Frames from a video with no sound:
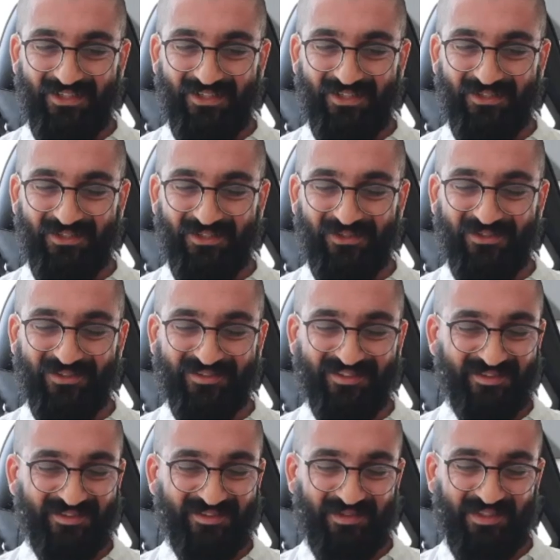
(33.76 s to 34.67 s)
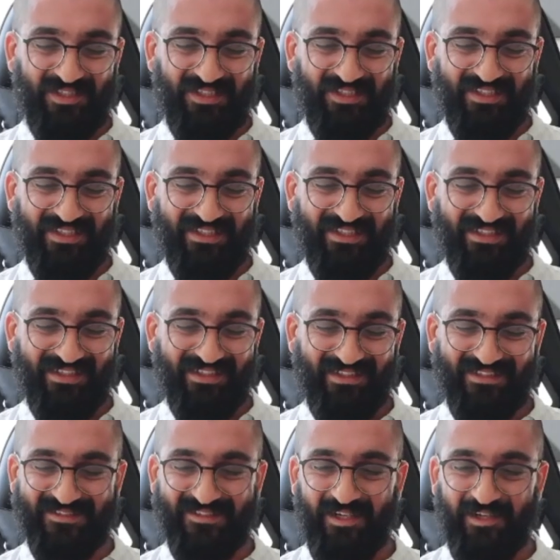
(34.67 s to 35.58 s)
Rose. Really
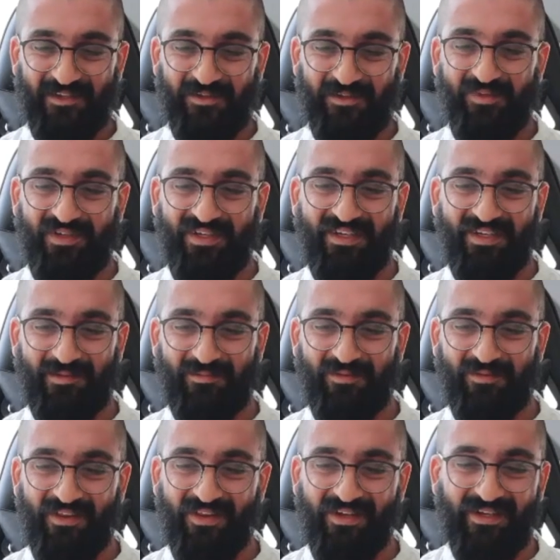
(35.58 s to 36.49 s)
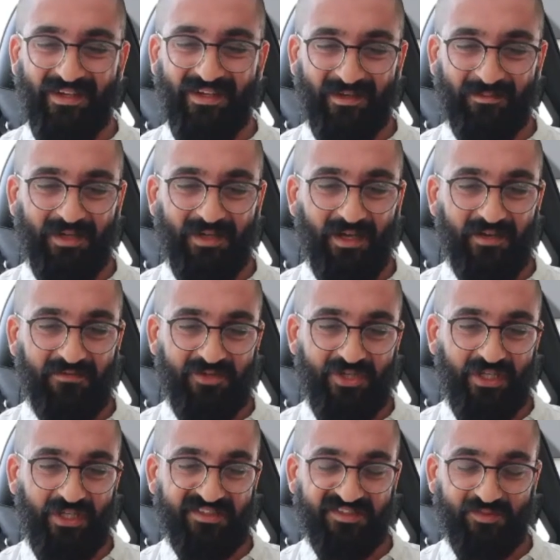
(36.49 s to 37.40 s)
excited to be here, brother. And I'm kind of
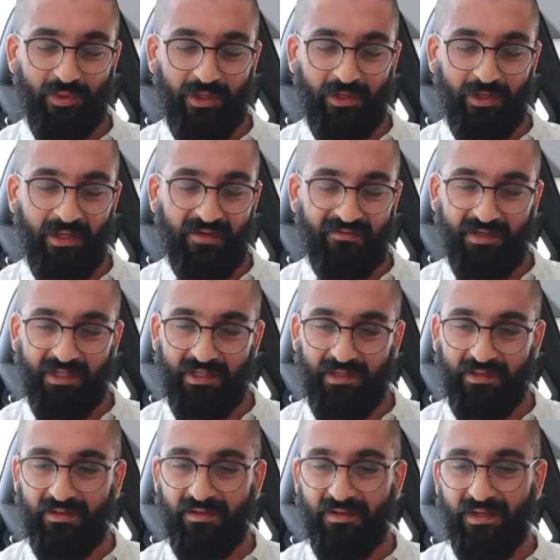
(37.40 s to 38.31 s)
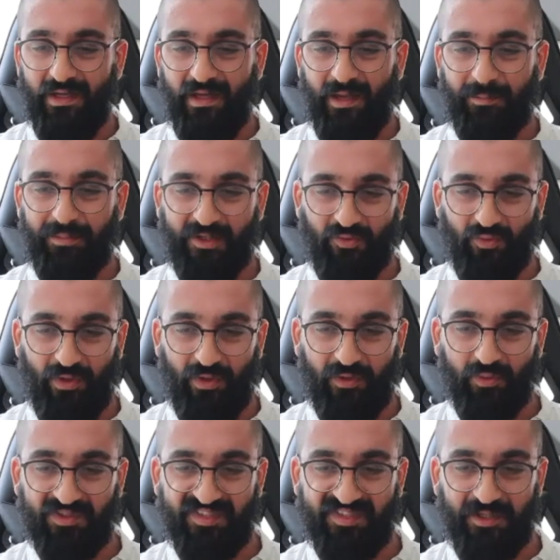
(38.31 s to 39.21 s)
jealous we don't have any epic redwoods
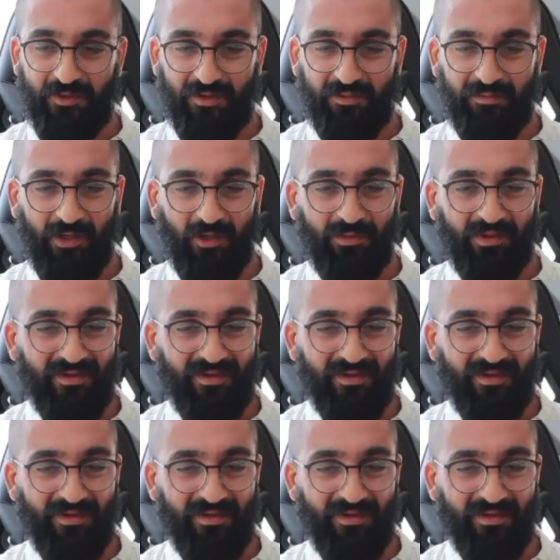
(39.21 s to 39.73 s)
here in Melbourne.